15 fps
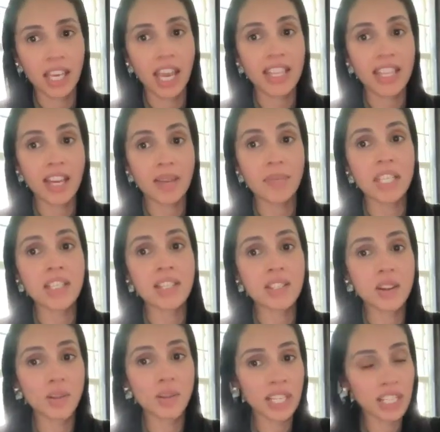And that means
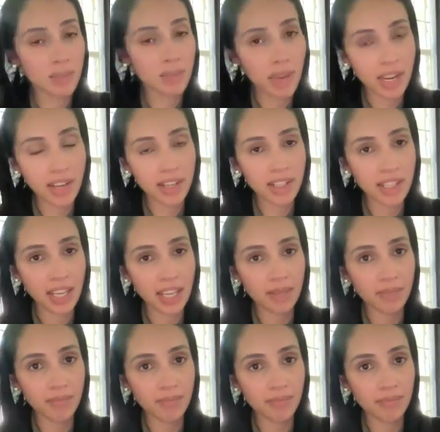going to bed on
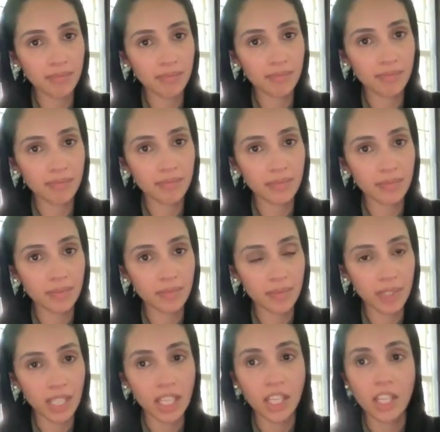time.
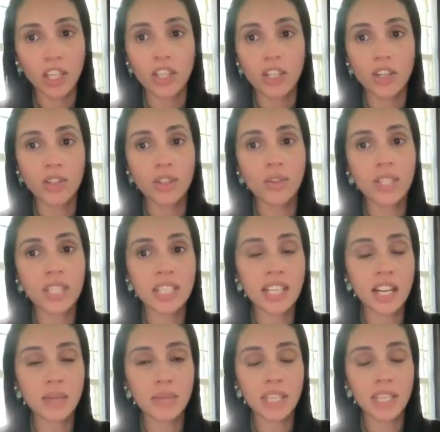You can
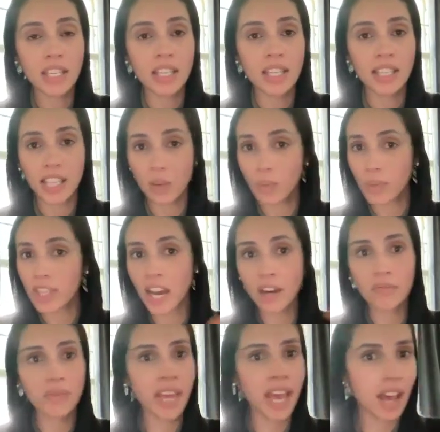tell me like
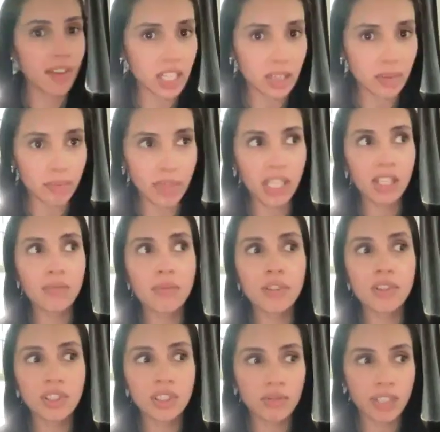without having a big
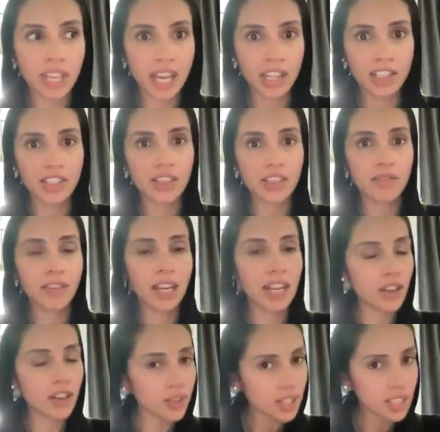emotional reaction and
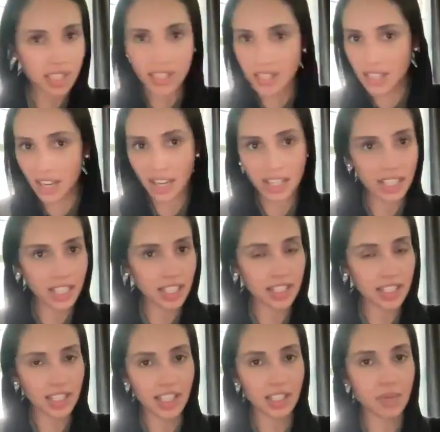I know this is not
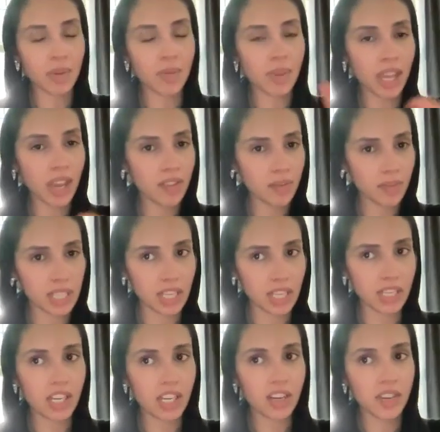easy. That's why we have to be
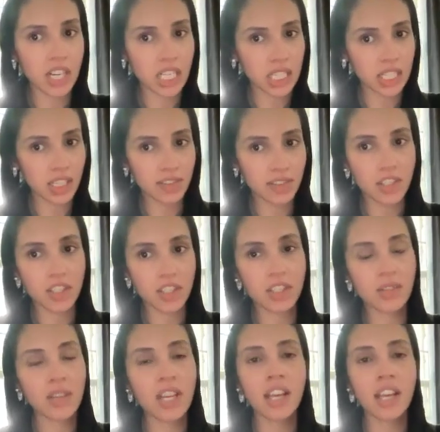taking care of ourselves
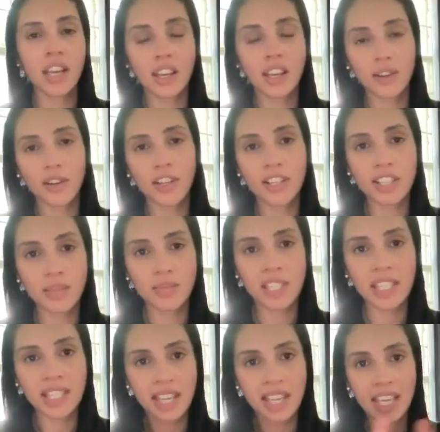too, in order to be
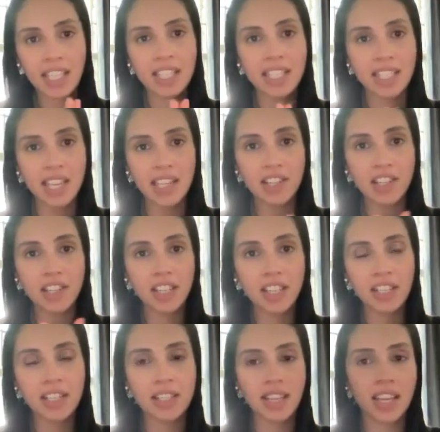staying centered
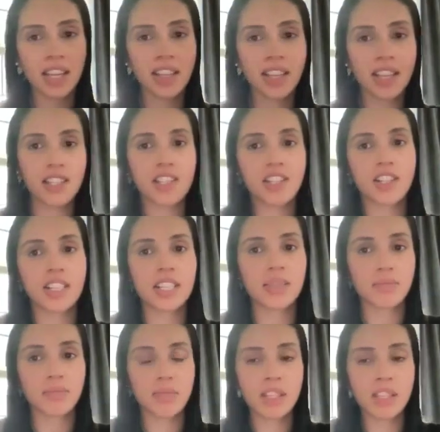and staying that sturdy,
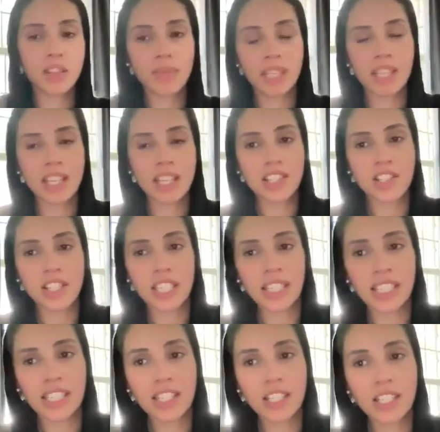being that sturdy
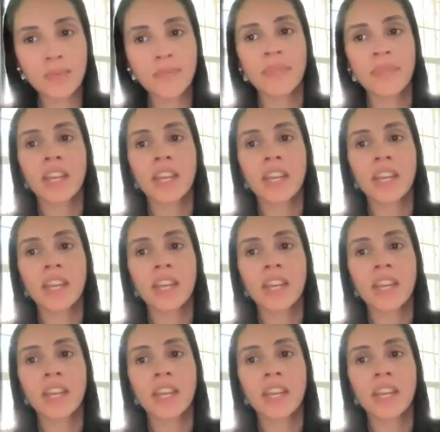leader.